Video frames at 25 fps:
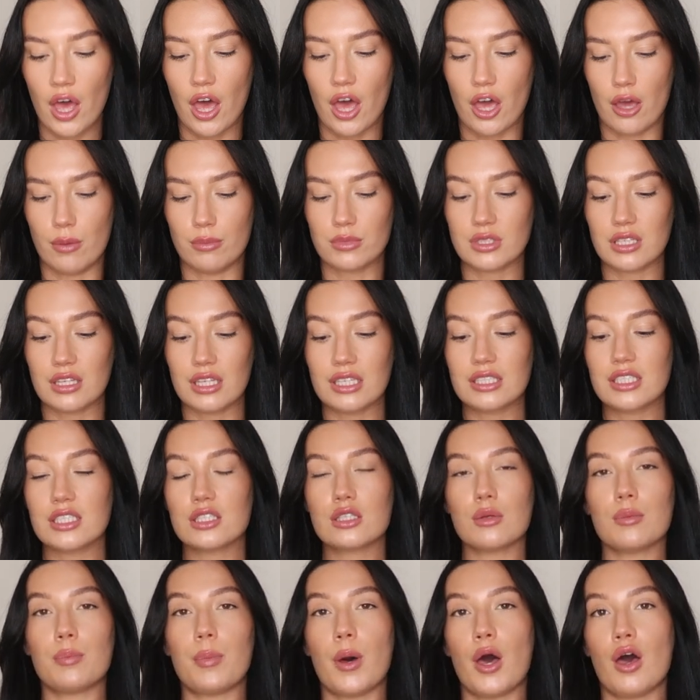um so this is
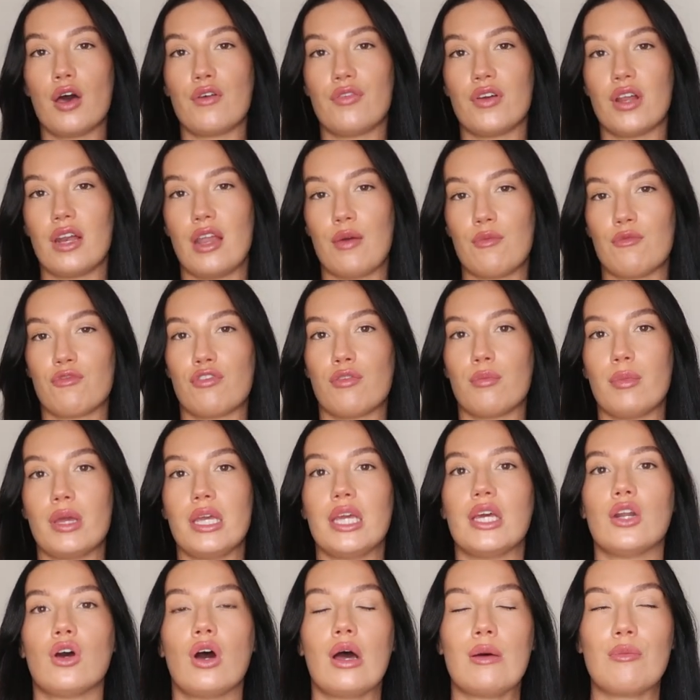the perfect length for me
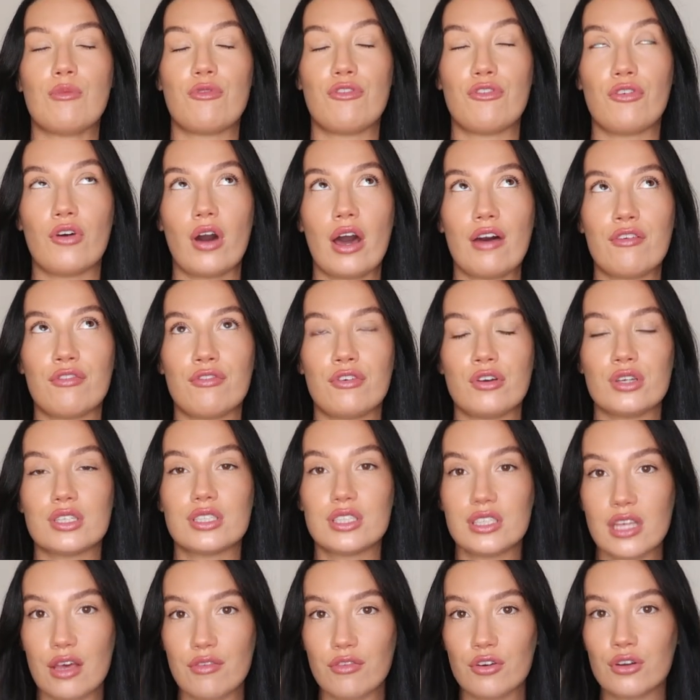and i'm five foot
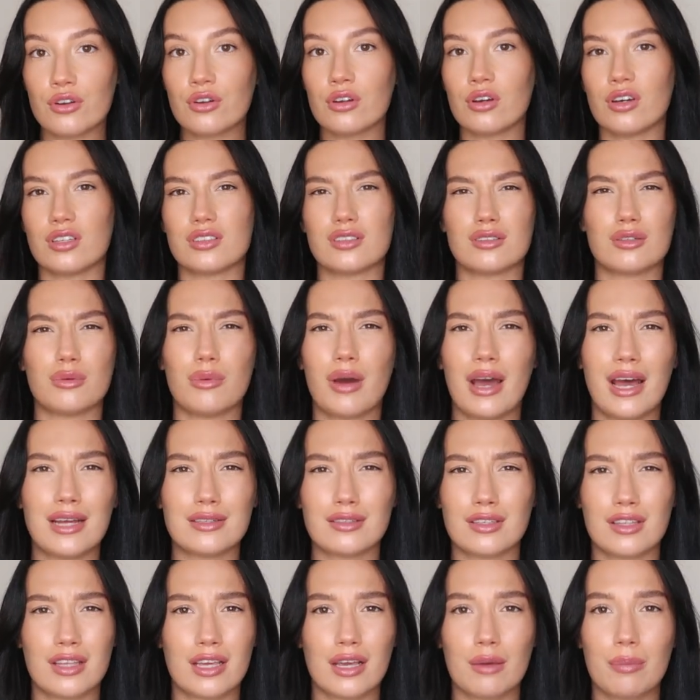seven i don't know why i had
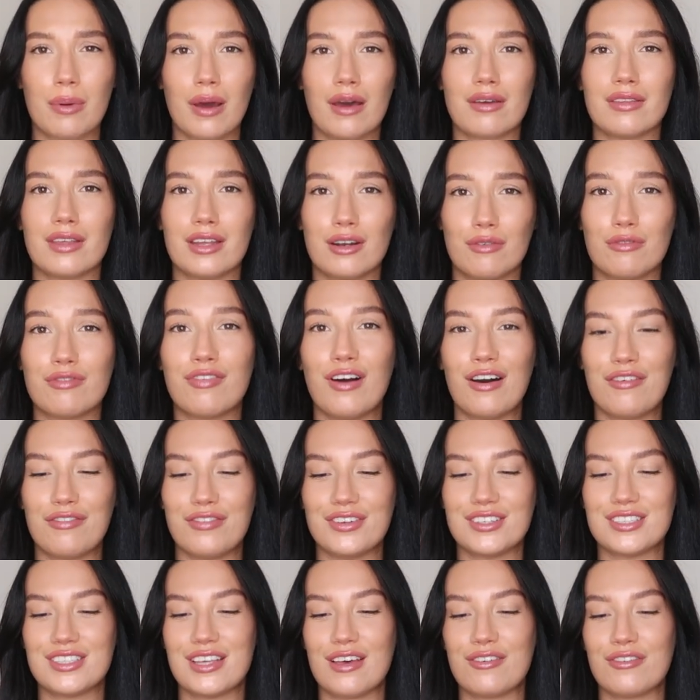to think about it then i'm five
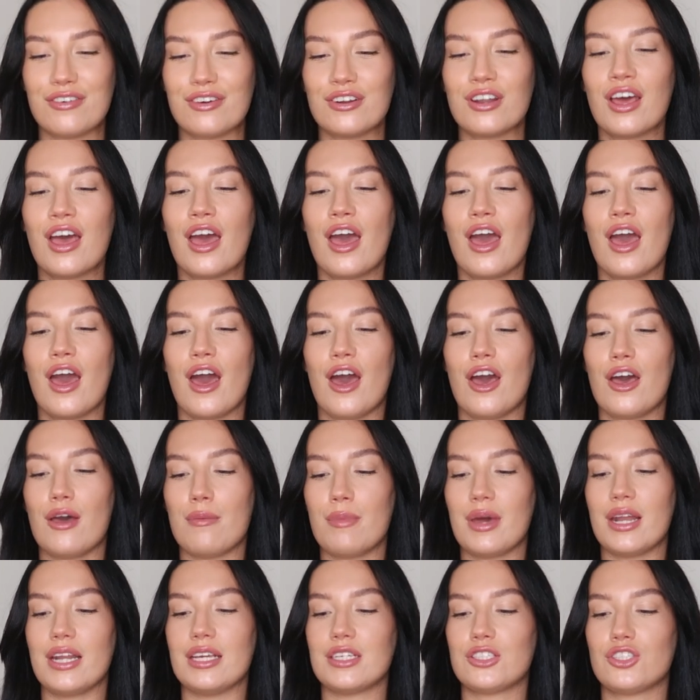foot seven um
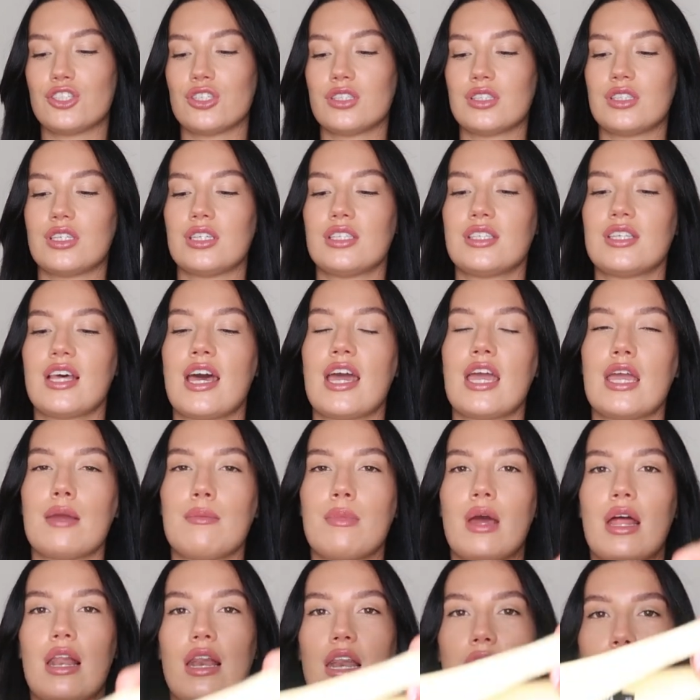and it's just the same
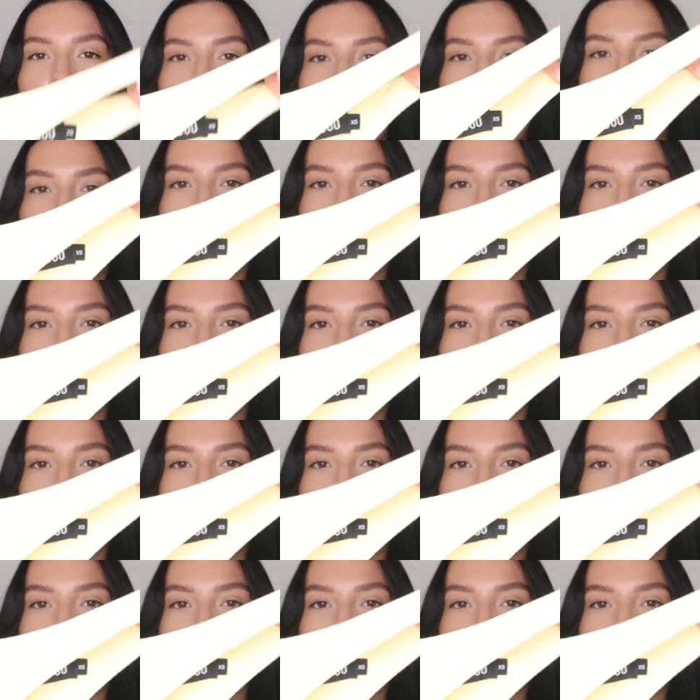lemon